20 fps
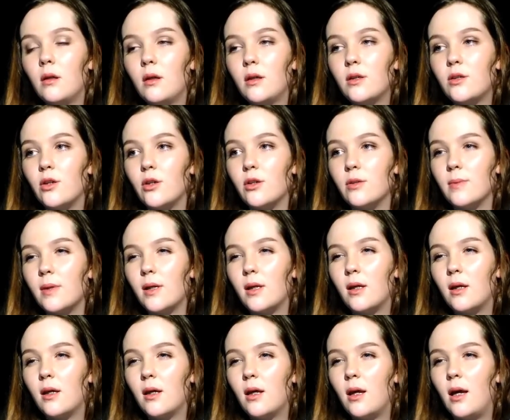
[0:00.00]
Excuse
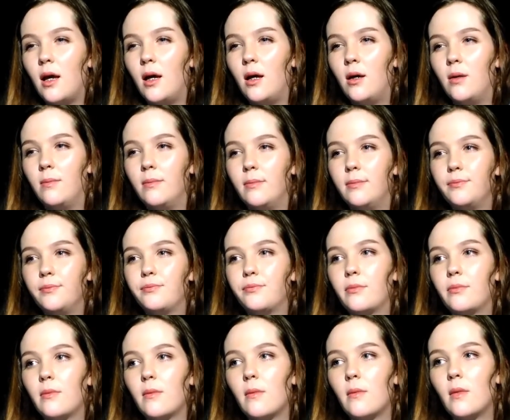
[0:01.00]
me.
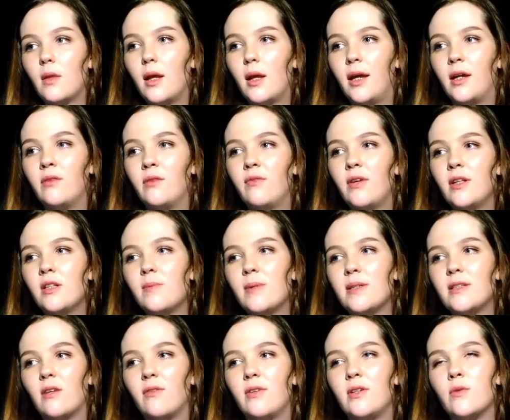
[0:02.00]
I convince
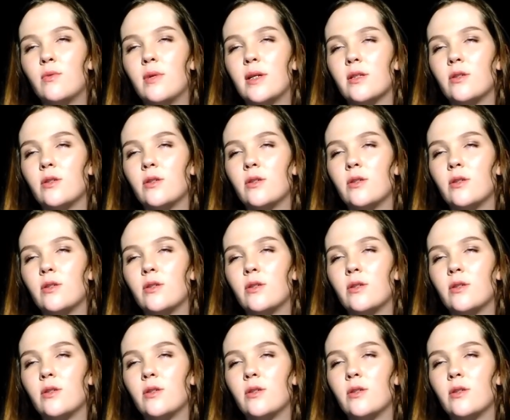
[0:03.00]
myself I don't